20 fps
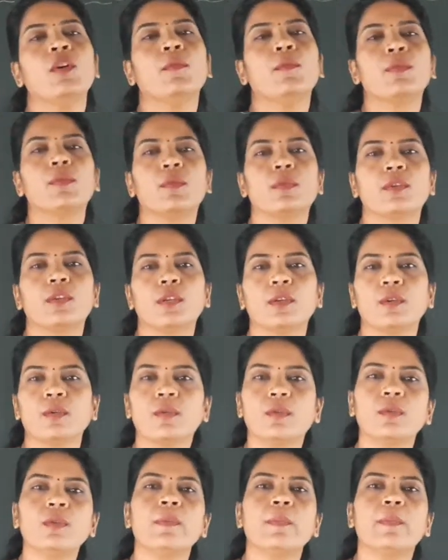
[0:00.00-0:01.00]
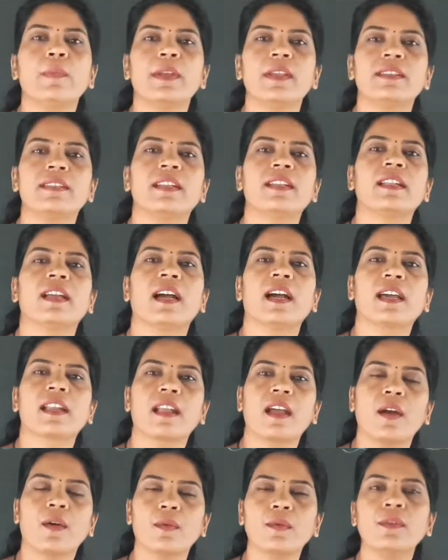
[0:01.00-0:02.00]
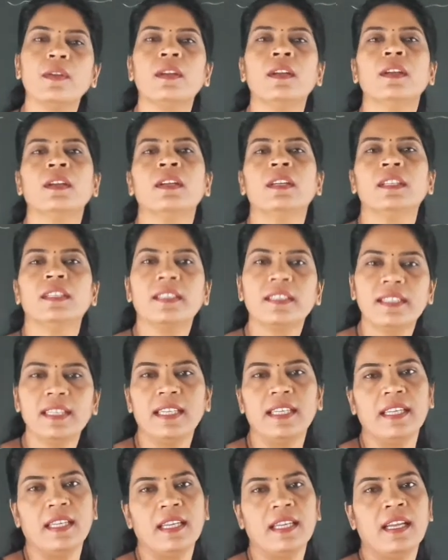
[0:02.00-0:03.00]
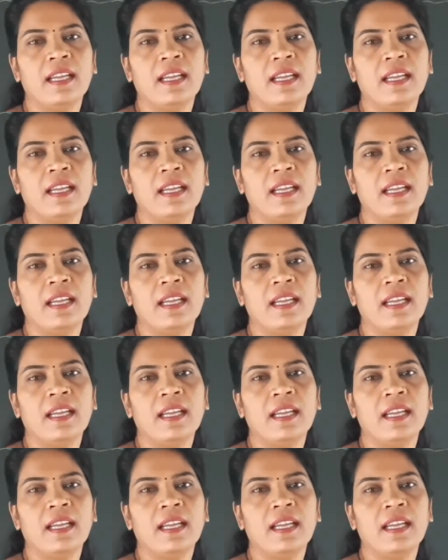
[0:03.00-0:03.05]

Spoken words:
Protein coat present around the